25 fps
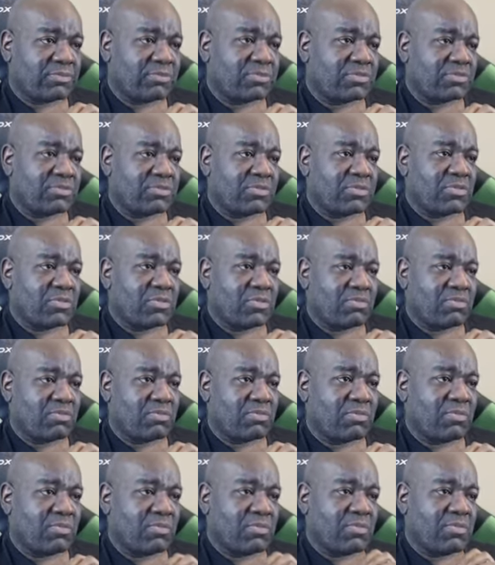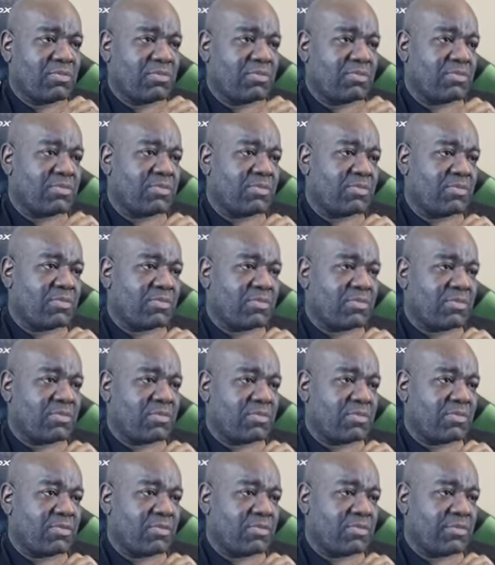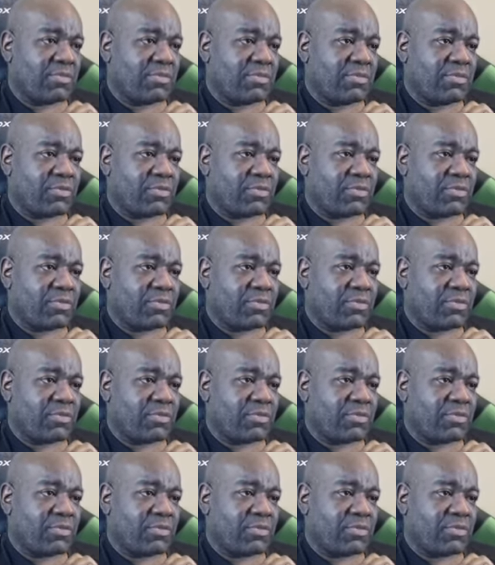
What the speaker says: No one is speaking in this clip.